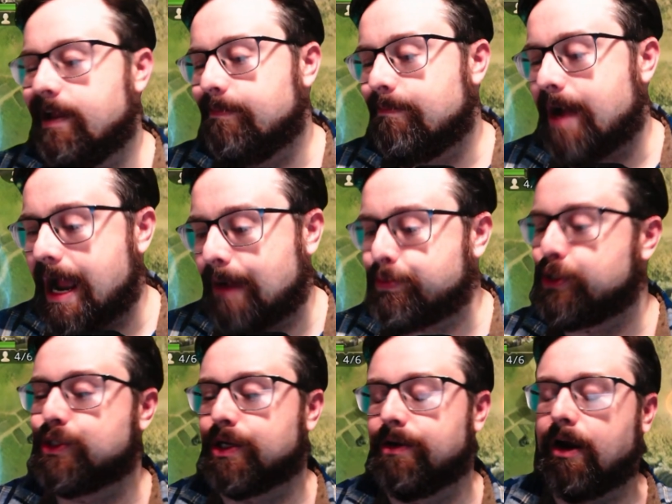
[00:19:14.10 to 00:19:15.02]
my
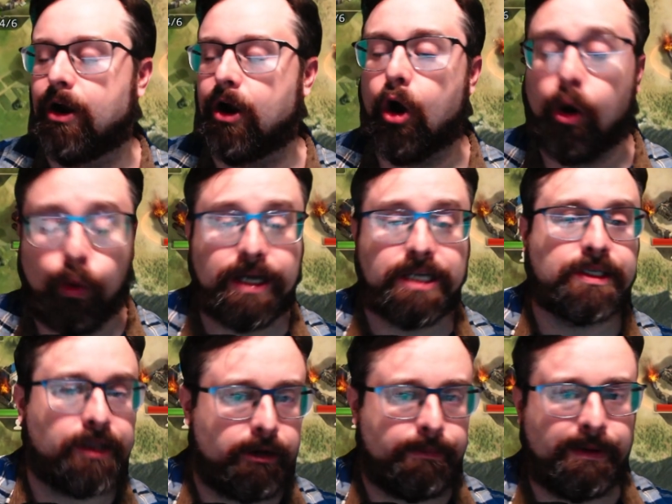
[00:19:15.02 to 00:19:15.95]
options are always a
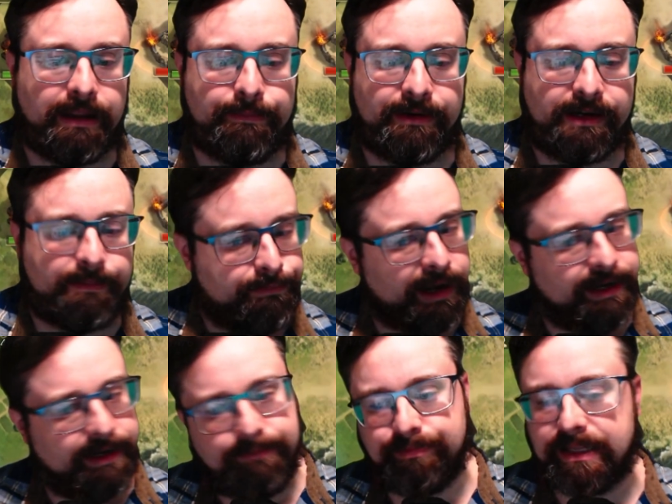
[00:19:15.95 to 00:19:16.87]
little bit limited,
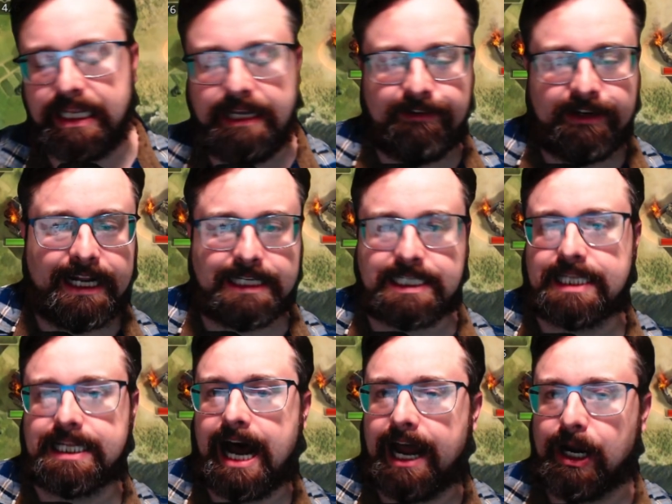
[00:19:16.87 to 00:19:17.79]
but even against
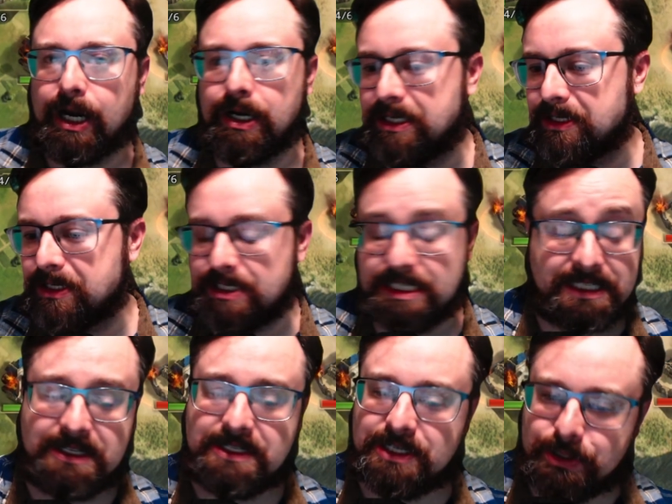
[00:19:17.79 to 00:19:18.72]
the higher guilds,
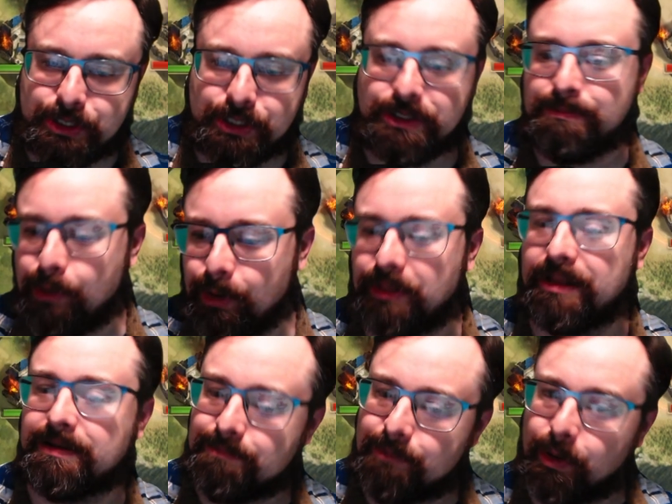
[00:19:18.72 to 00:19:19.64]
there's usually more
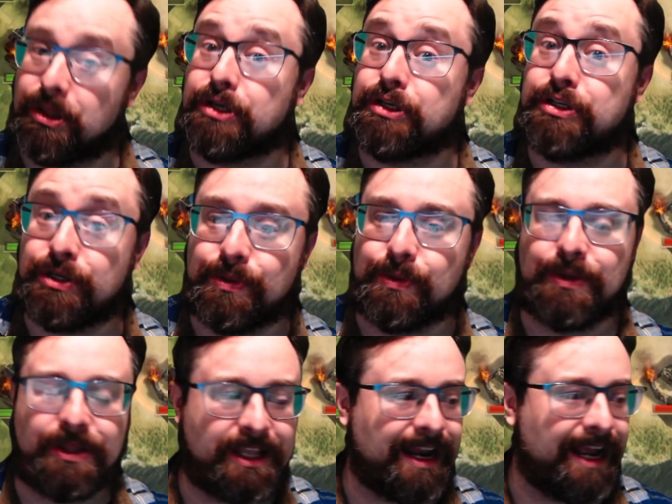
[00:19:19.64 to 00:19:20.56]
than 2
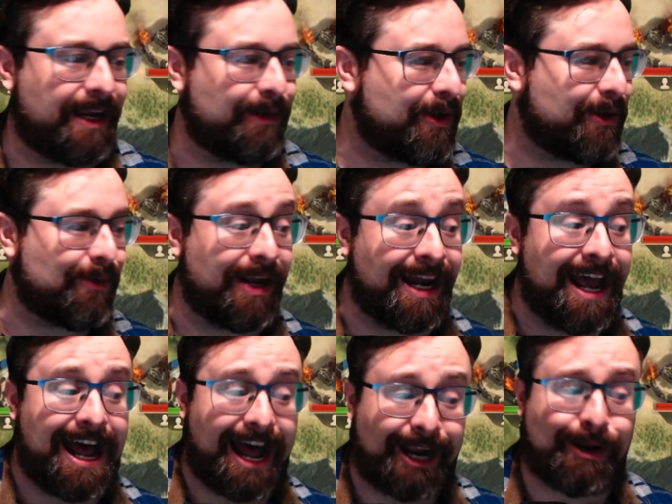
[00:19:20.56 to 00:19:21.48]
that I can recreate.
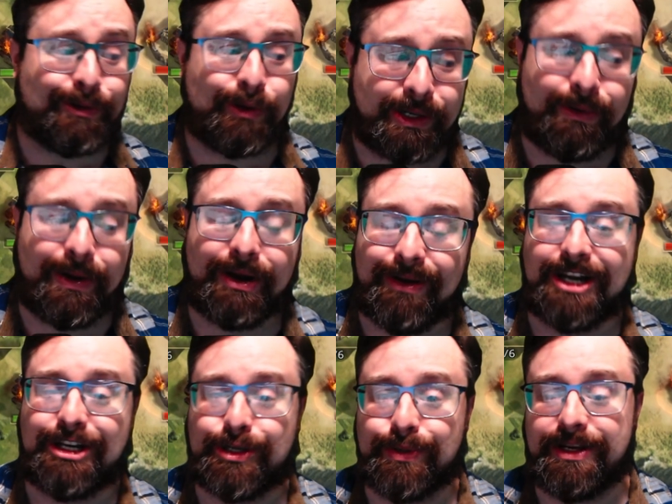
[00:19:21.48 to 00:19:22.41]
I could only
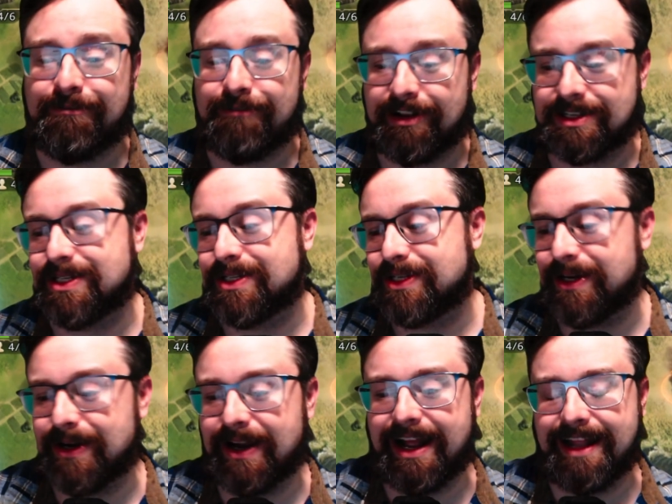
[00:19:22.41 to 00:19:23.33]
recreate 2 defenses
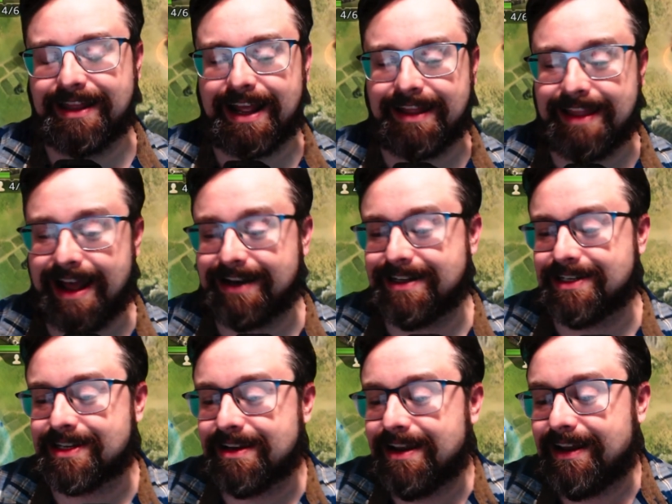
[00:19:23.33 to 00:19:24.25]
here, and then that
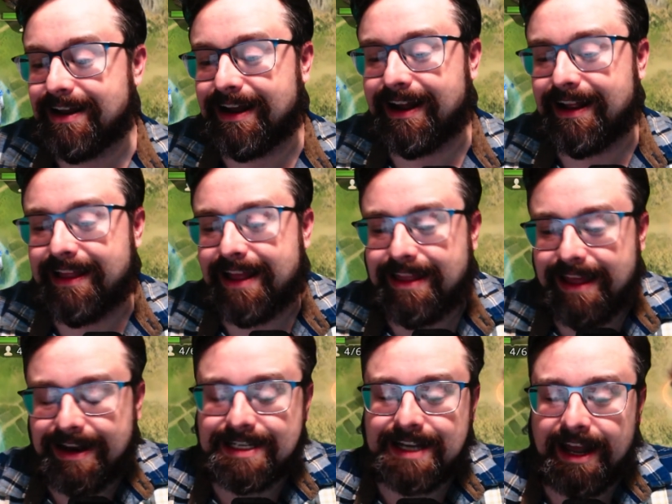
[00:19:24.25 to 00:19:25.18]
is
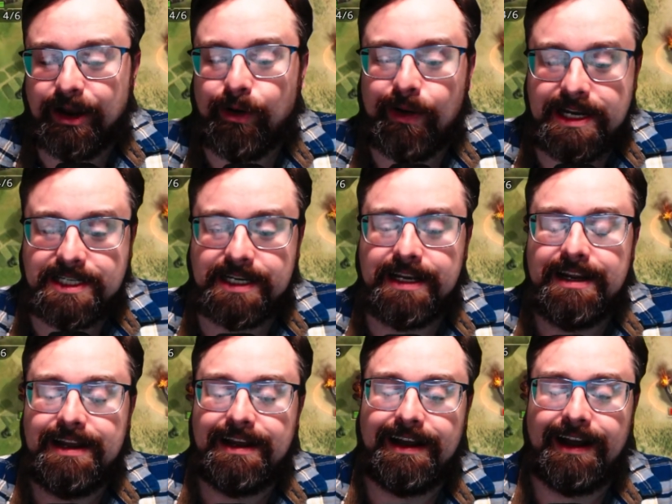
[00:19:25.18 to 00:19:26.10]
kind of crazy.
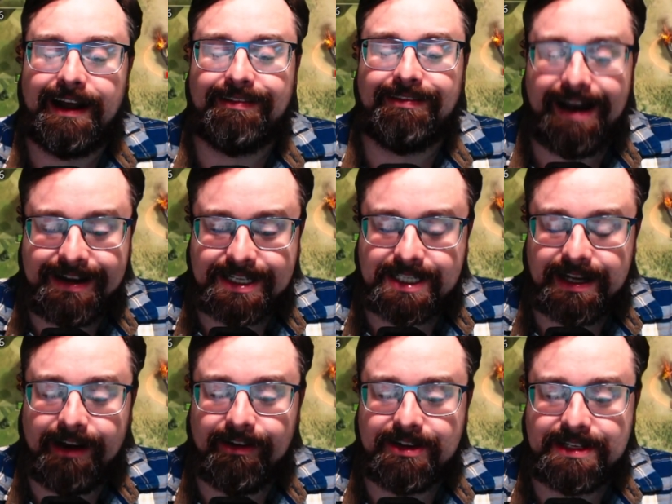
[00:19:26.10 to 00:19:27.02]
A lot of
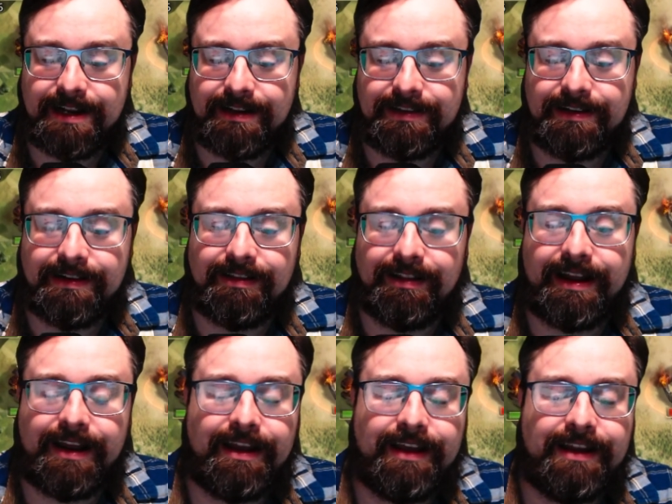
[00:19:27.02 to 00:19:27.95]
Cyrus out there, a
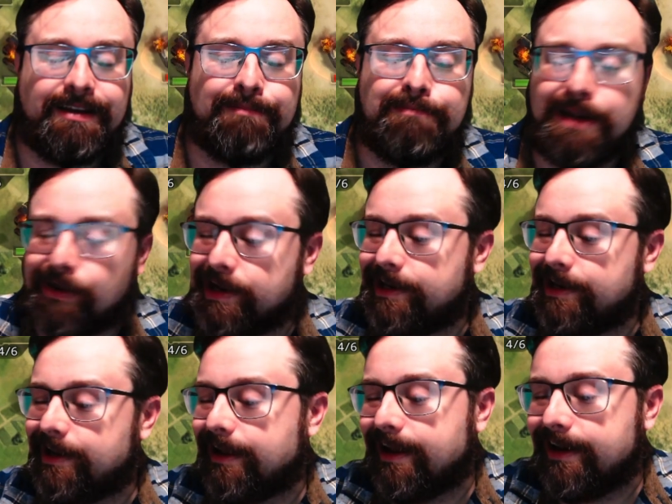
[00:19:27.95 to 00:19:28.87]
lot of Ymiret,
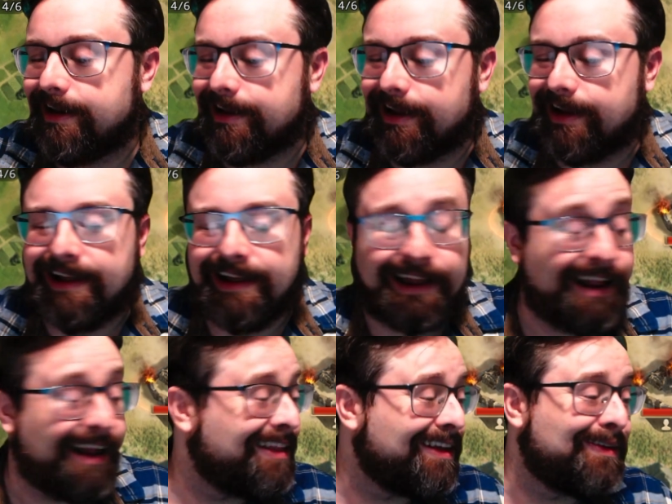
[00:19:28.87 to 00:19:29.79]
and
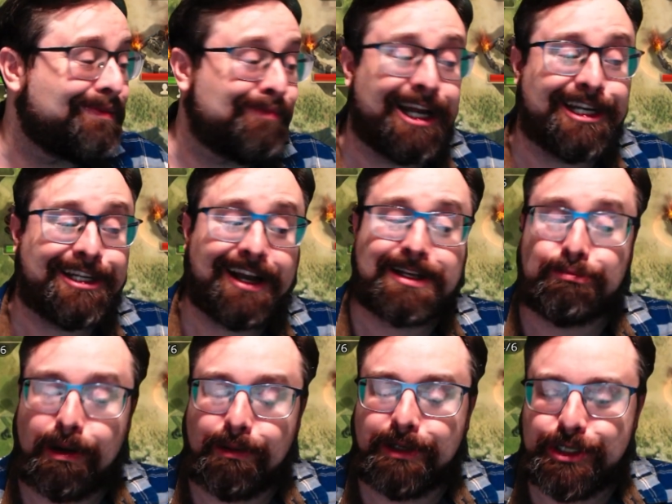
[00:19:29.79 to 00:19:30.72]
I think my attacks
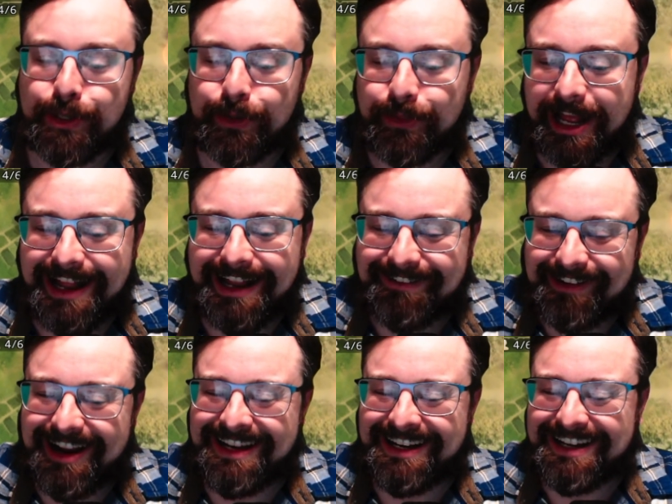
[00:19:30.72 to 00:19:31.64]
probably showed that,
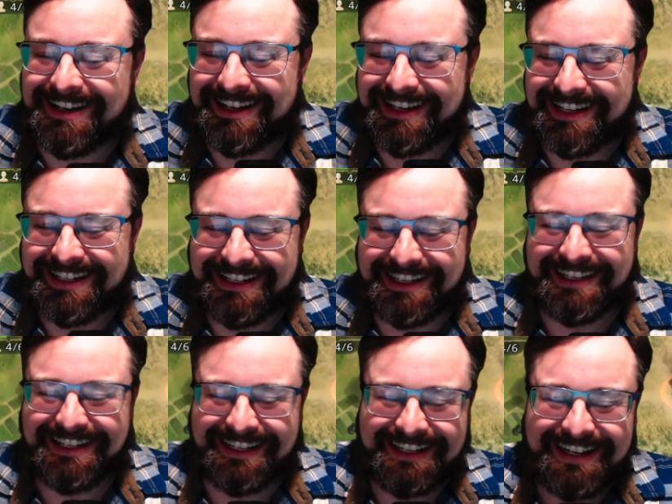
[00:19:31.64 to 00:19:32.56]
right?
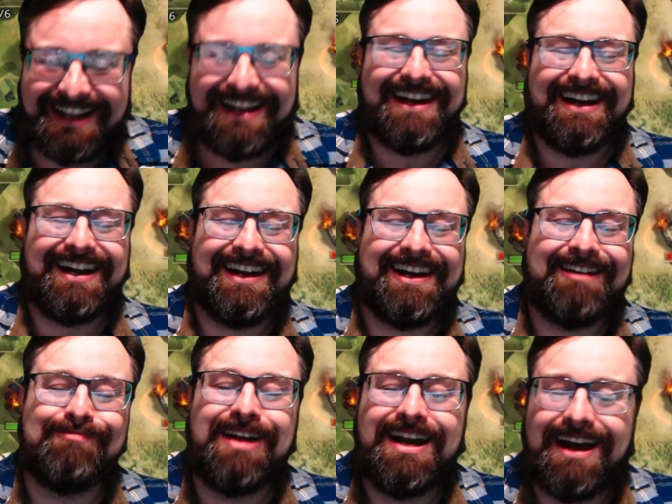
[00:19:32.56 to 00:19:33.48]

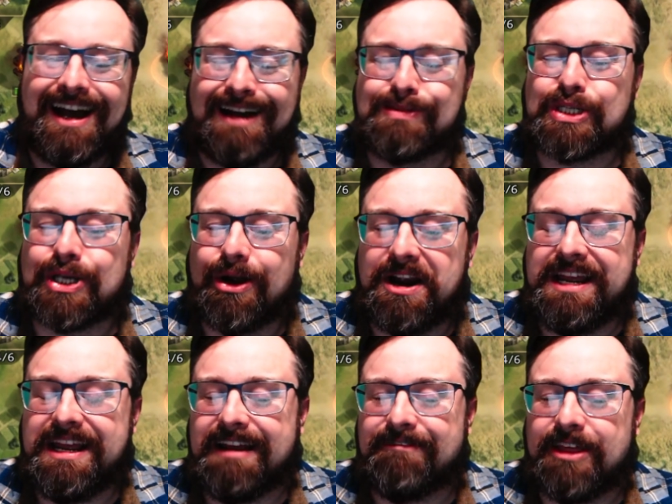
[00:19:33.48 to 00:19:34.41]
I'm sorry
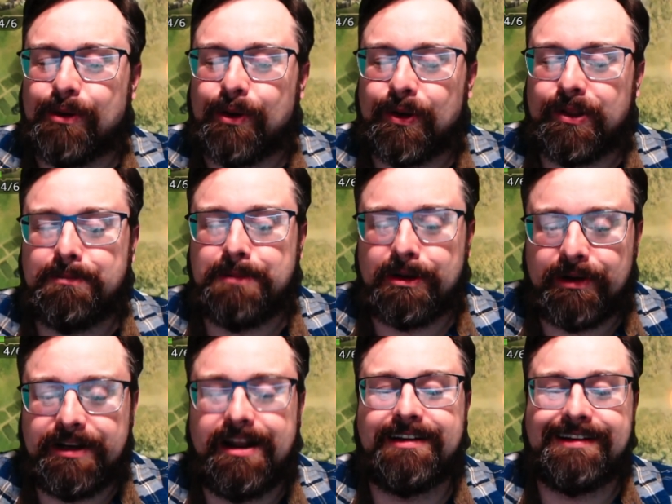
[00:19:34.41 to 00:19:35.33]
if they were a little bit
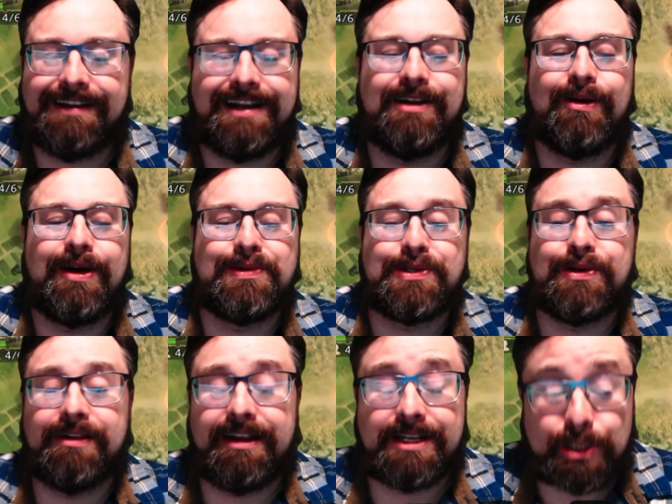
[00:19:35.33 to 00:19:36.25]
redundant. I know I was
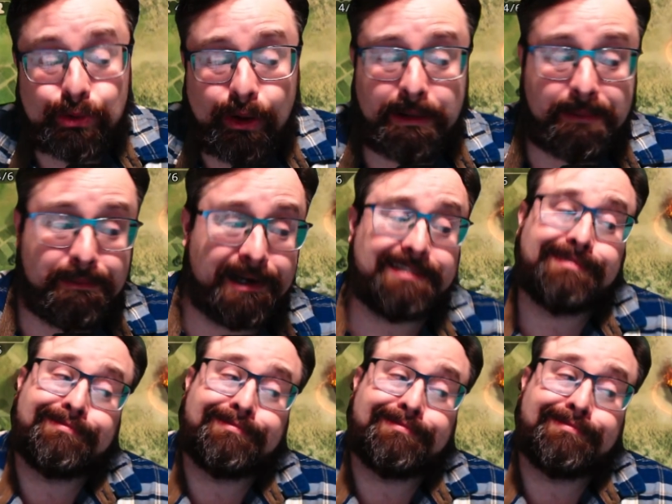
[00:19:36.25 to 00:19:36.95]
doing a lot of swarming, but